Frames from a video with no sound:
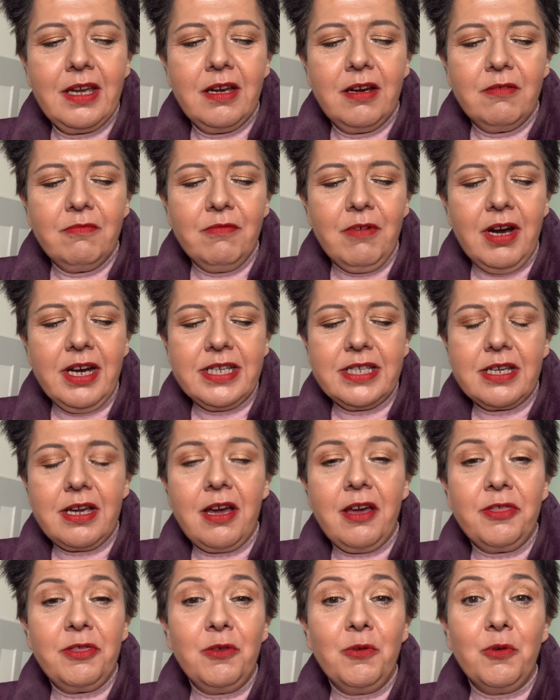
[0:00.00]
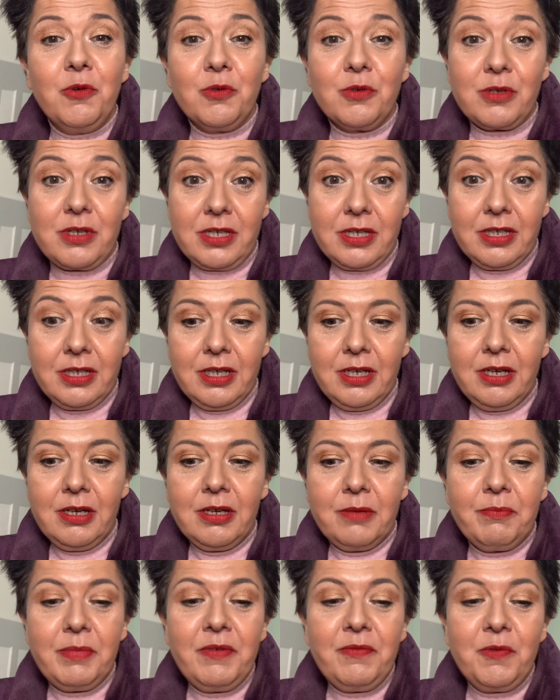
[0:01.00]
Right, I thought,
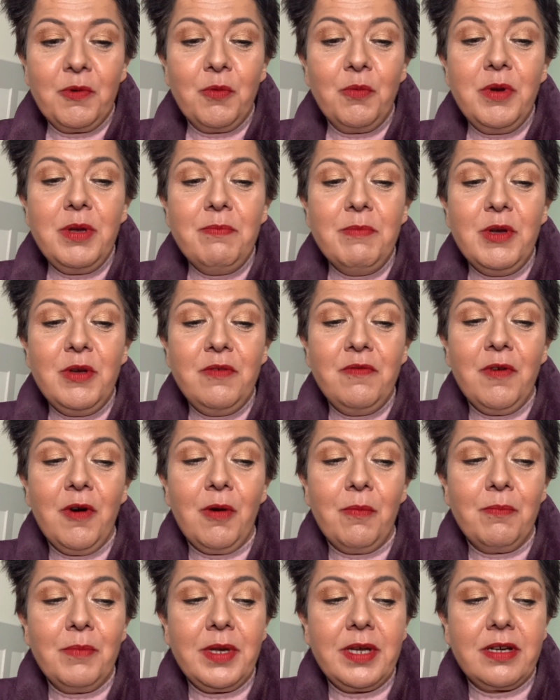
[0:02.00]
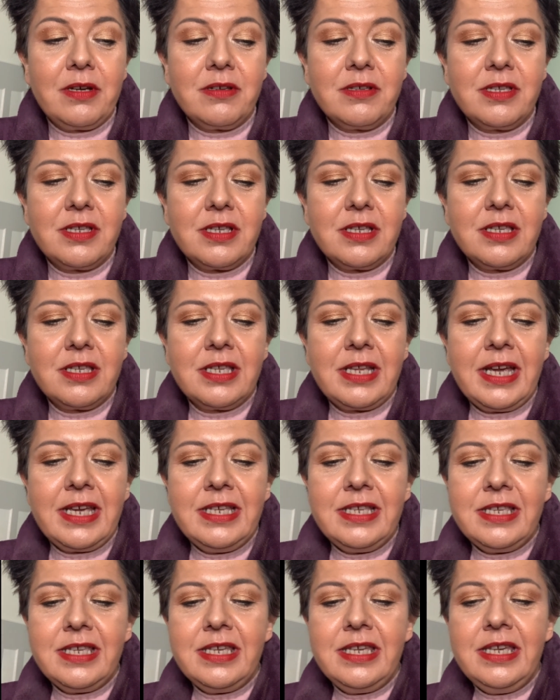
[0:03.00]
before we move on, because
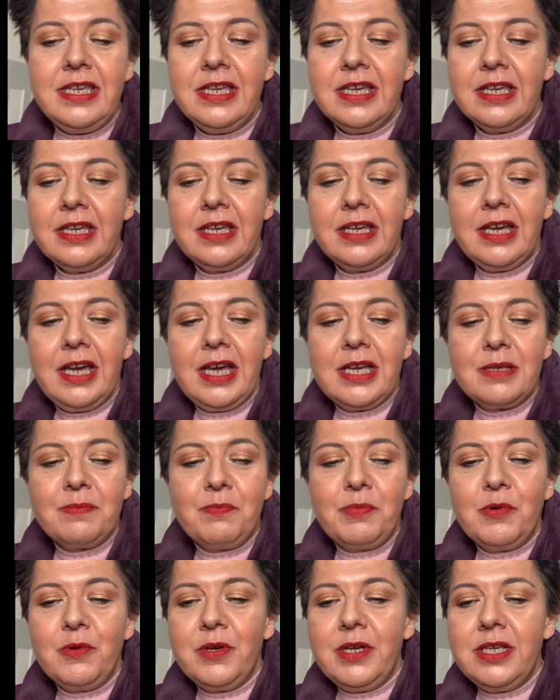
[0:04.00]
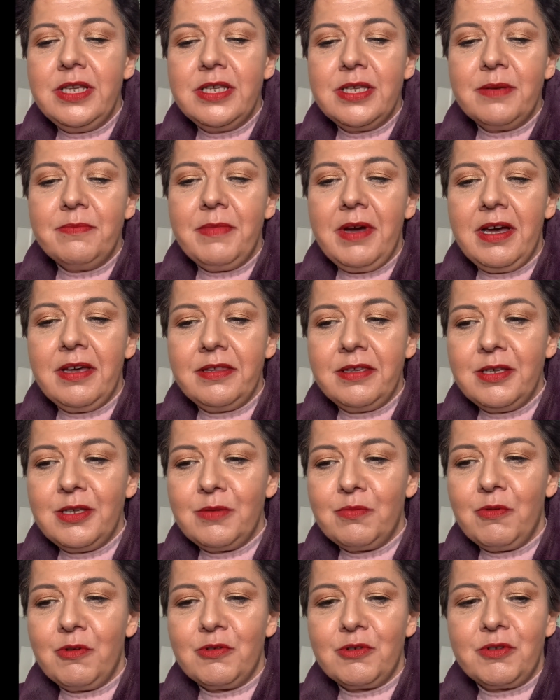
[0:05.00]
Stacy has put in some other
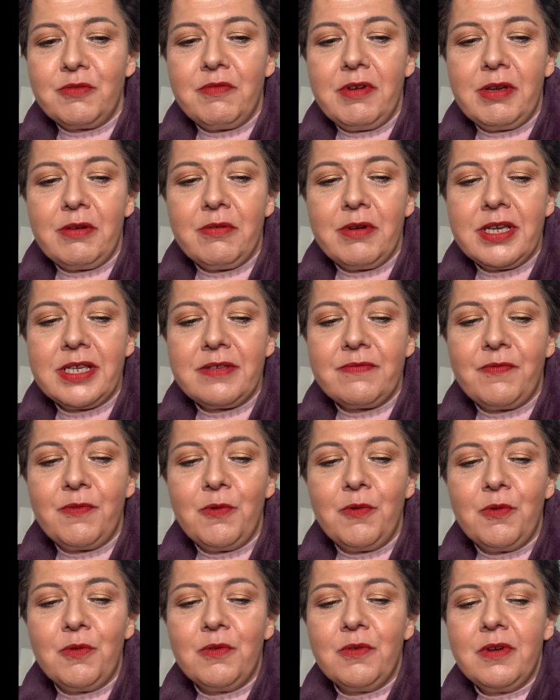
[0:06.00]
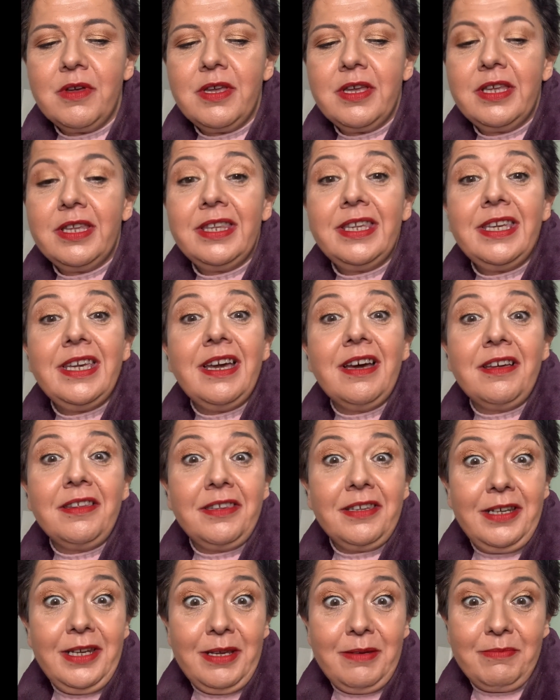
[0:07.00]
swatch requests for the other
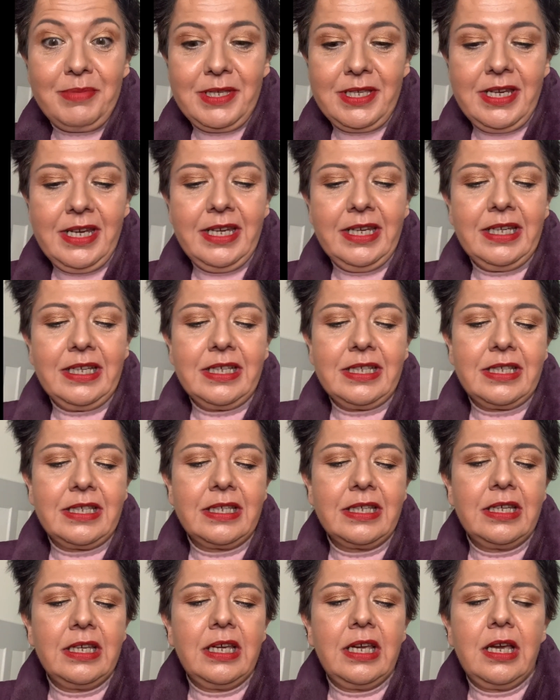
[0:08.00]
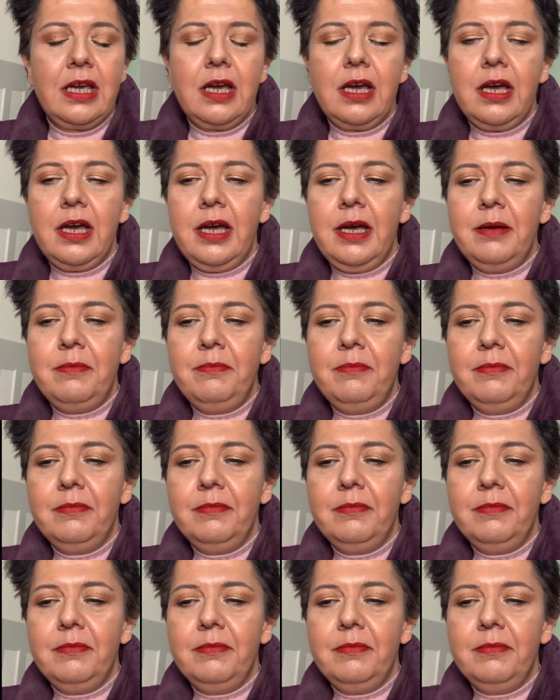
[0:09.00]
lipsticks, I